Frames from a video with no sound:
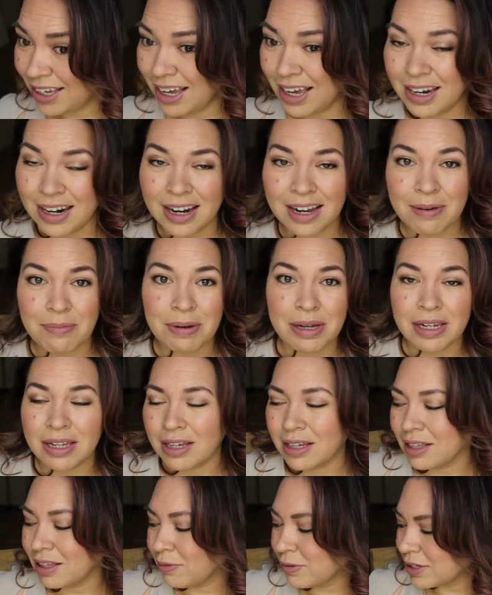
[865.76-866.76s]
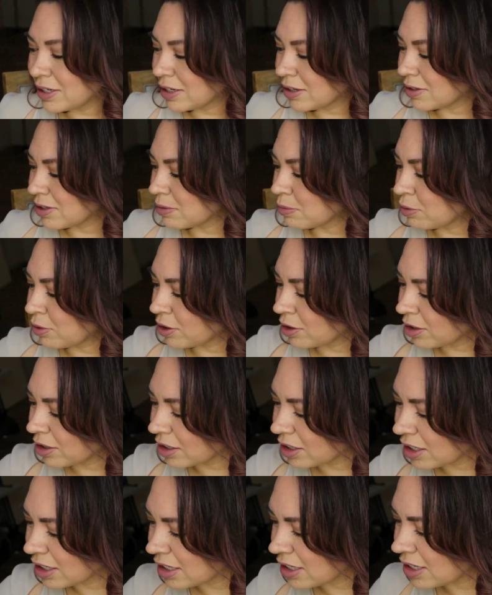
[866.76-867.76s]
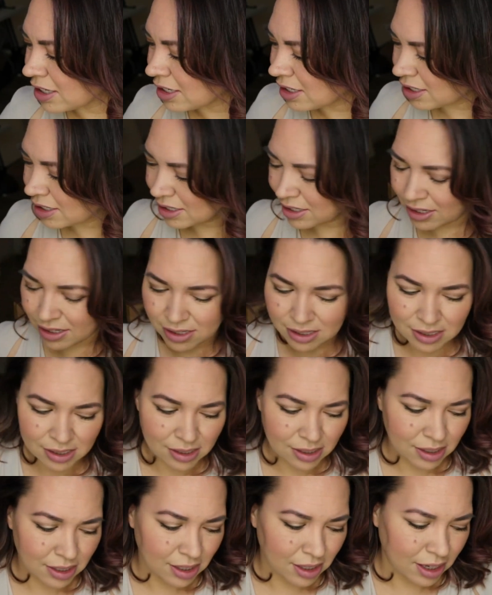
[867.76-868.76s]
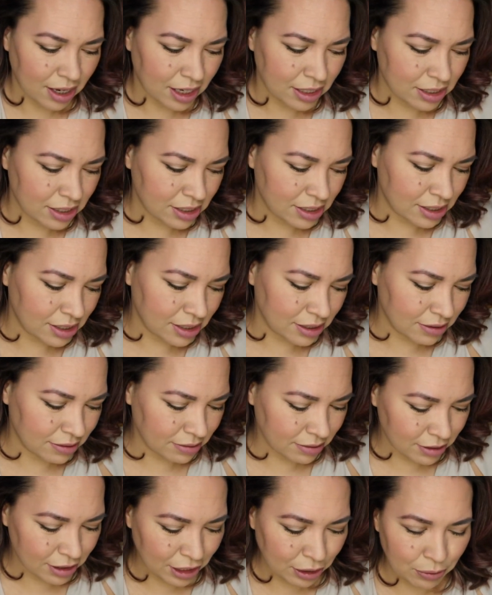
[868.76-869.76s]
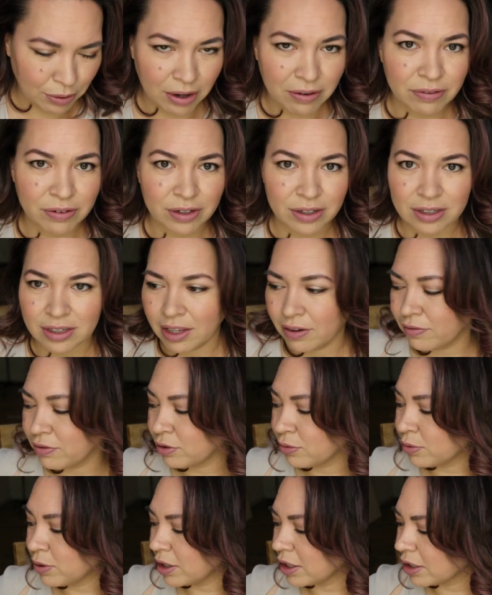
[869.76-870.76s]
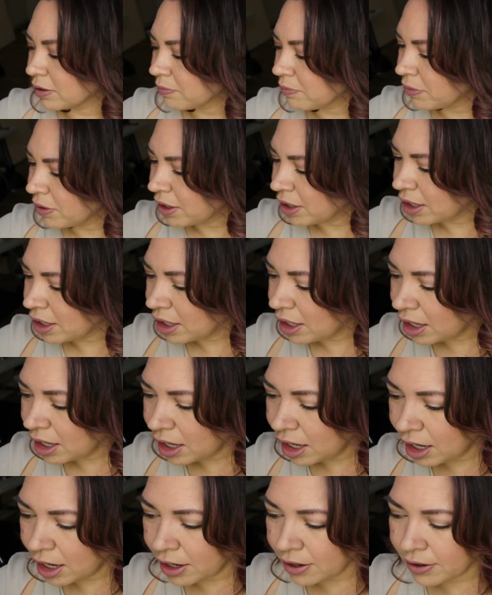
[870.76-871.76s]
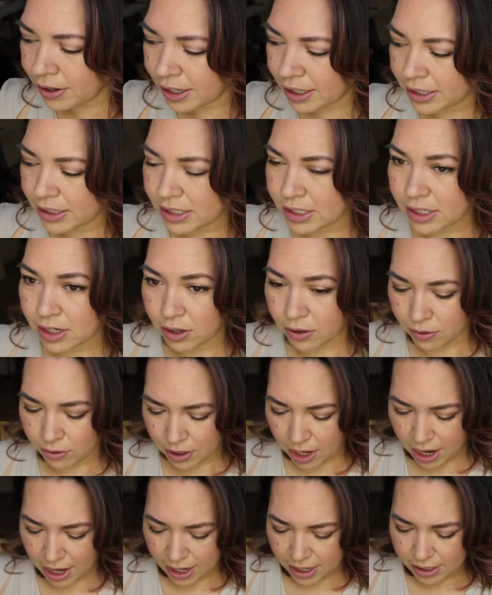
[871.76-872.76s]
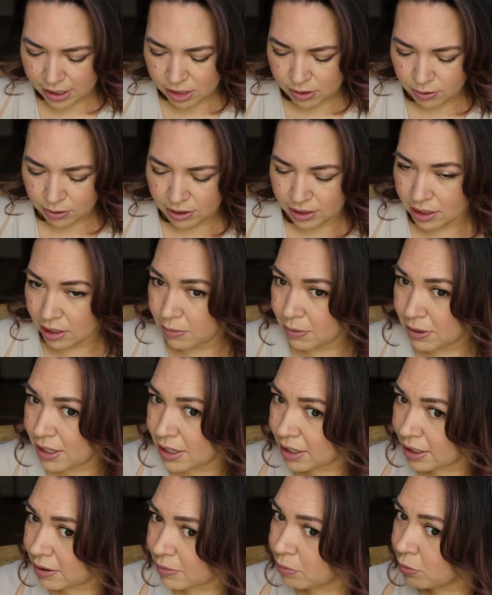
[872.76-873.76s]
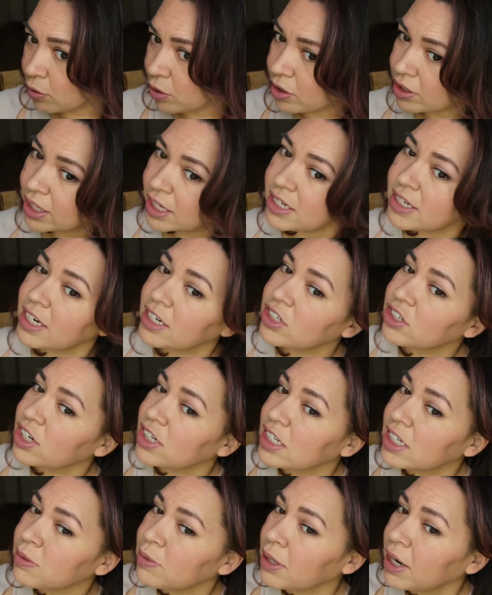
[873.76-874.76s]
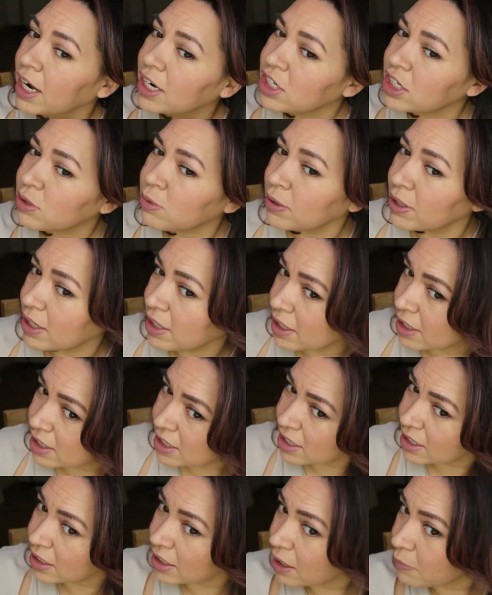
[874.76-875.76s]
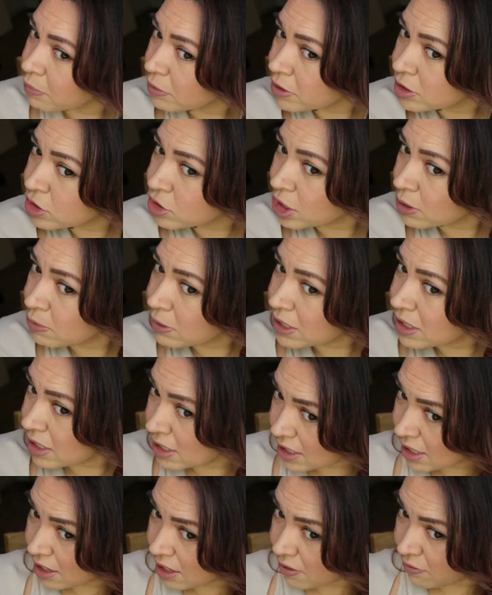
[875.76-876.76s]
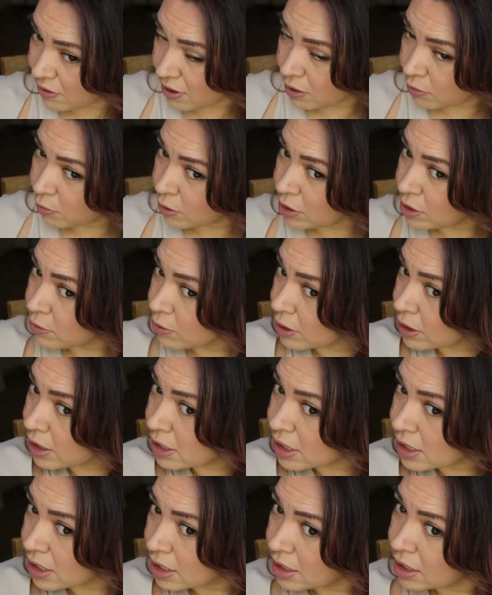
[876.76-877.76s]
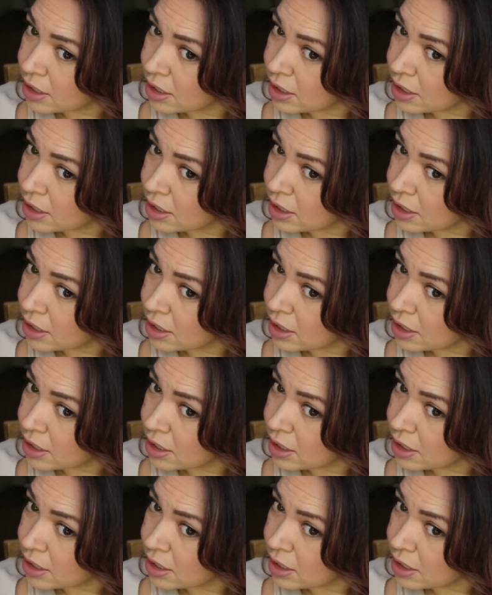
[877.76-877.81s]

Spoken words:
And I immediately went to go support her because I just knew of her and loved her work. All right, so I do a little bit of like more of that texturizing spray. I just went in and did a couple straight pieces that I found while doing this.